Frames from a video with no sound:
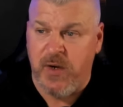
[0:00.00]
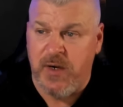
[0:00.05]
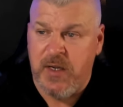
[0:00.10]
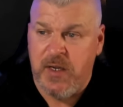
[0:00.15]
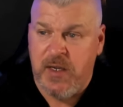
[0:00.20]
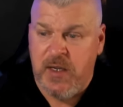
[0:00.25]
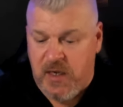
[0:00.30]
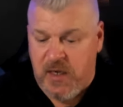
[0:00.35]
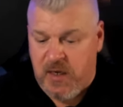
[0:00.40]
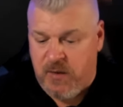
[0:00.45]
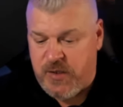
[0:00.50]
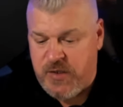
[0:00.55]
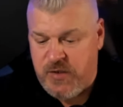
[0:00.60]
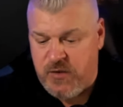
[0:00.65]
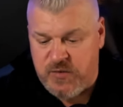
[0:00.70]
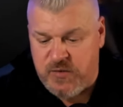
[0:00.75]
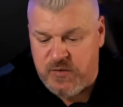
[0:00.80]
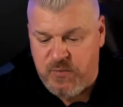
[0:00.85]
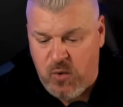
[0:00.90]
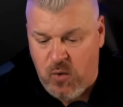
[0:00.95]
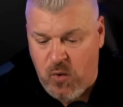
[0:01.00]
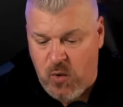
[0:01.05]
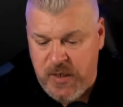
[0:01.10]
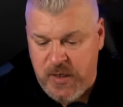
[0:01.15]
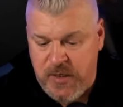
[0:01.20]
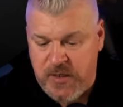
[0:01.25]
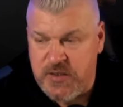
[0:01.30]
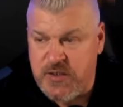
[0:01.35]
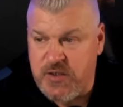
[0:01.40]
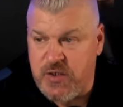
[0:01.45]
I'm going to use
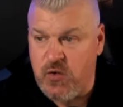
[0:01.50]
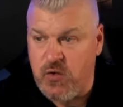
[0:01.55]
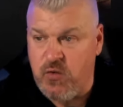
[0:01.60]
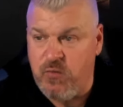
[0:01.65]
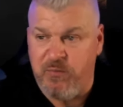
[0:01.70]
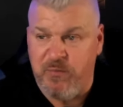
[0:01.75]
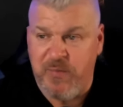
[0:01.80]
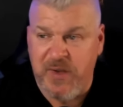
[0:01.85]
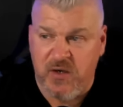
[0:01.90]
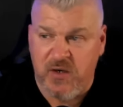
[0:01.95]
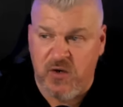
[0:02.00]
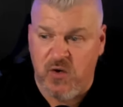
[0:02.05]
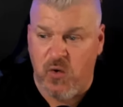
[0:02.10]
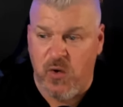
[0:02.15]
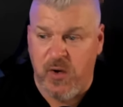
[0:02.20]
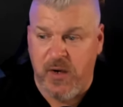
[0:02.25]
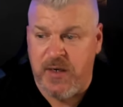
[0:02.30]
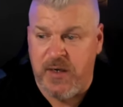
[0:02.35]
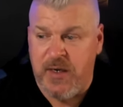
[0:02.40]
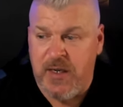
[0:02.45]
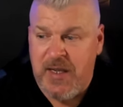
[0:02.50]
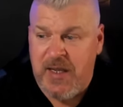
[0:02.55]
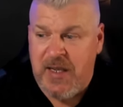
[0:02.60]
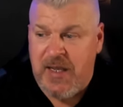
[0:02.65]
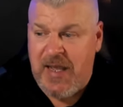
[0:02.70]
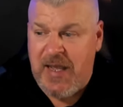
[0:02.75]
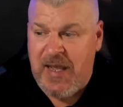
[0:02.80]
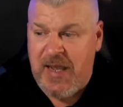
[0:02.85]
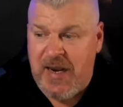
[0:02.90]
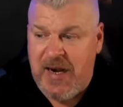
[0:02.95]
0.2 Bitcoin,
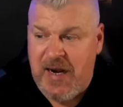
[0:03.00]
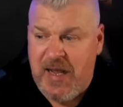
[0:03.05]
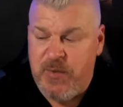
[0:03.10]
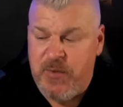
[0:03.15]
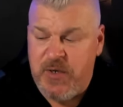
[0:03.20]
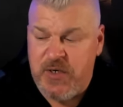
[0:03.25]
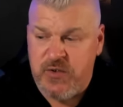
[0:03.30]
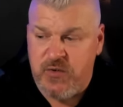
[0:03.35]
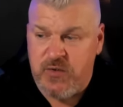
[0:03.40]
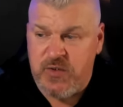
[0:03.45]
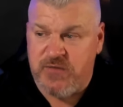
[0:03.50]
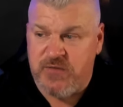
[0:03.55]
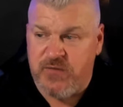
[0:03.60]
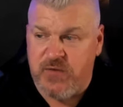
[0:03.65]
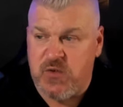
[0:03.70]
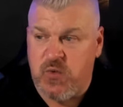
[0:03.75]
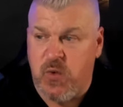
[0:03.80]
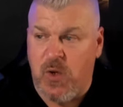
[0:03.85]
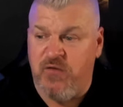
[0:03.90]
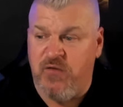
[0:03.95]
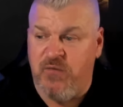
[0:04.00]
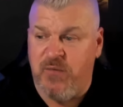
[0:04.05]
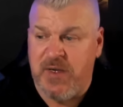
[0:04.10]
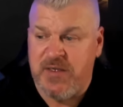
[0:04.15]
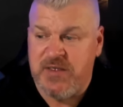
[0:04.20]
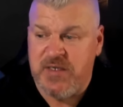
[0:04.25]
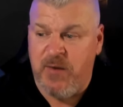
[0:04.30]
and I'm going to do this for 12 months.